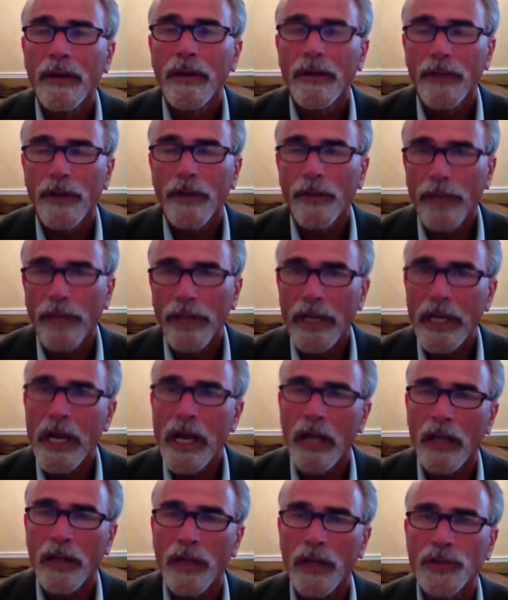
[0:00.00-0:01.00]
there be a
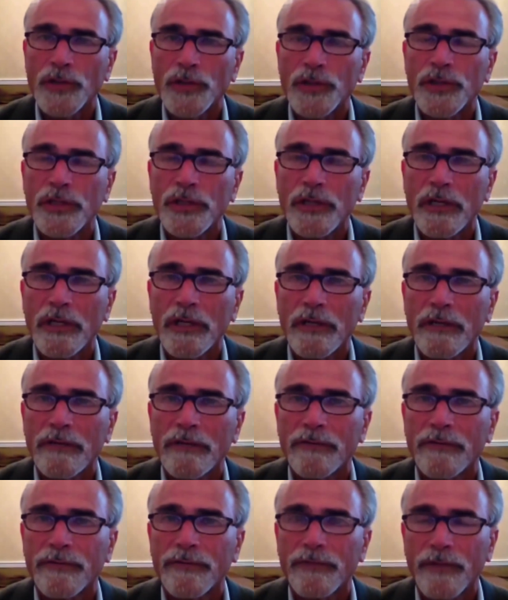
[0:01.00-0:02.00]
knowledge
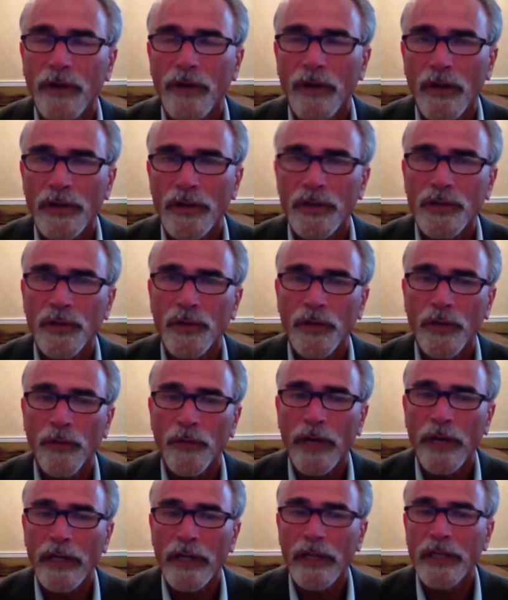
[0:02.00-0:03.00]
of all the zoning
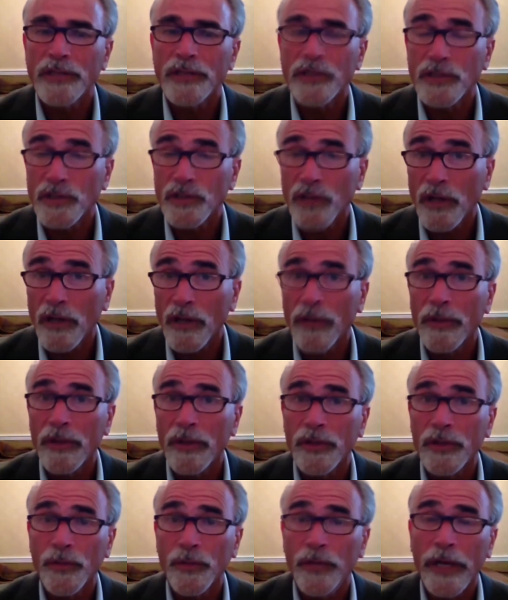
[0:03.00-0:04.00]
regulations and all the
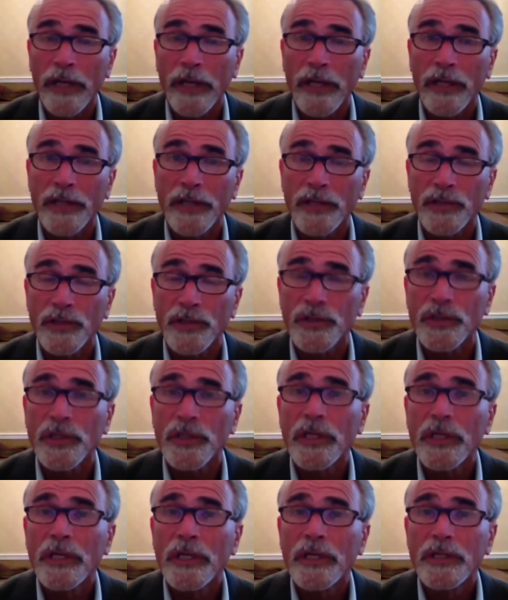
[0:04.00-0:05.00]
building
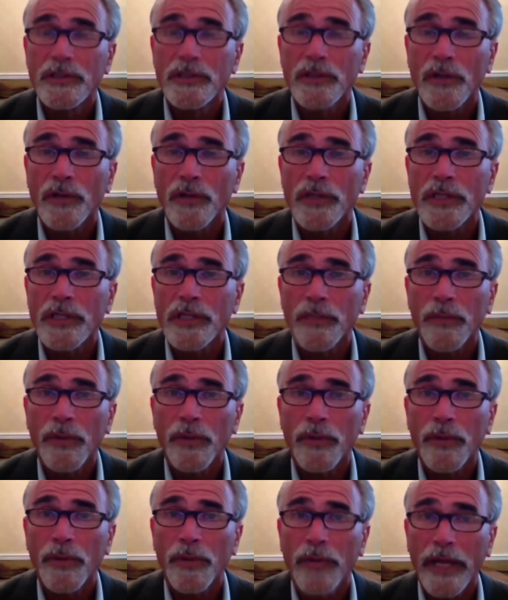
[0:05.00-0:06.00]
regulations, so these
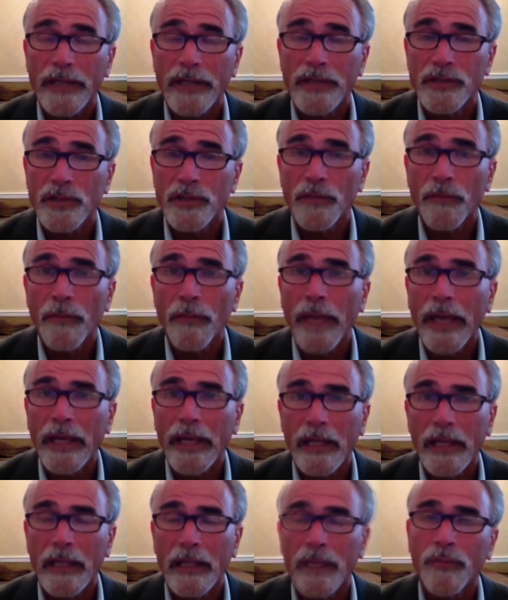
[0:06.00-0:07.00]
compliances are
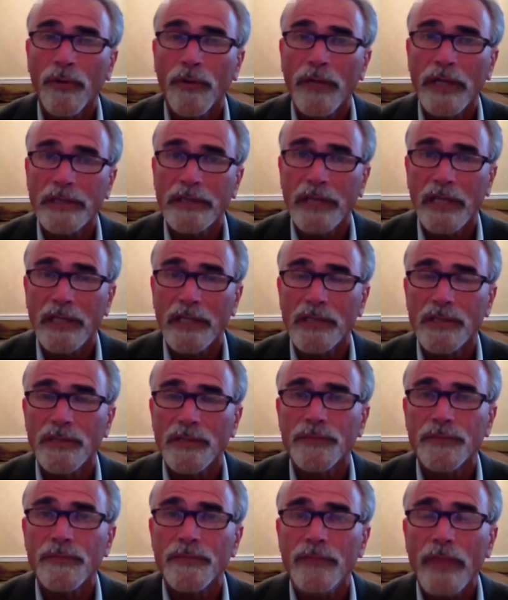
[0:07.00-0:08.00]
met in the
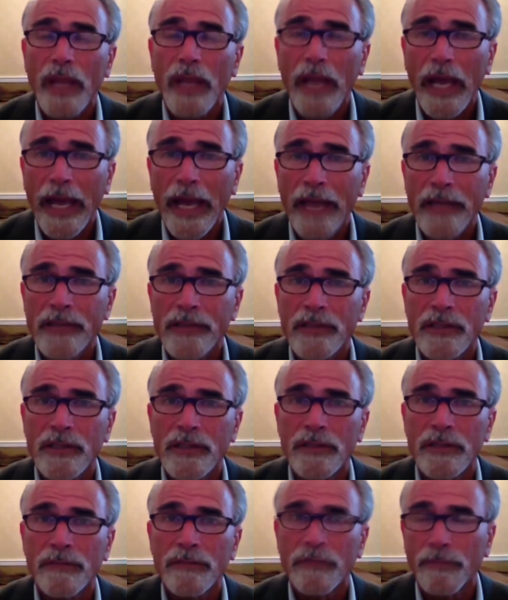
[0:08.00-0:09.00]
process as the
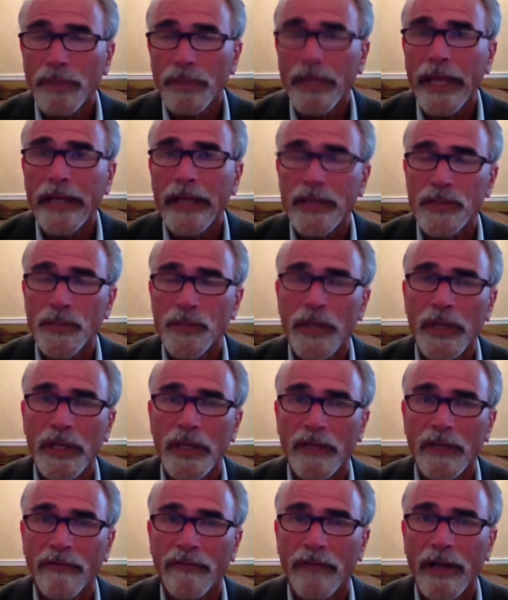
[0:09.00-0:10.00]
plan is
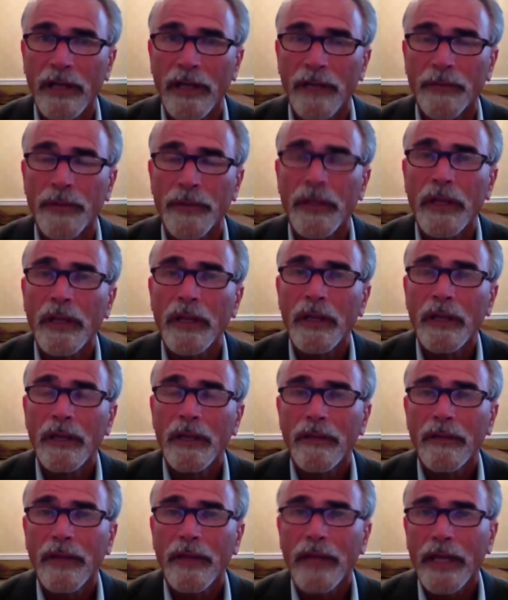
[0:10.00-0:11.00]
being developed,
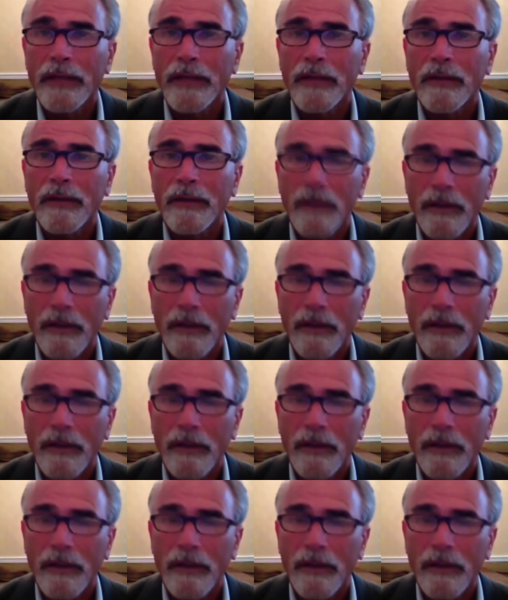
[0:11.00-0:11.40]
that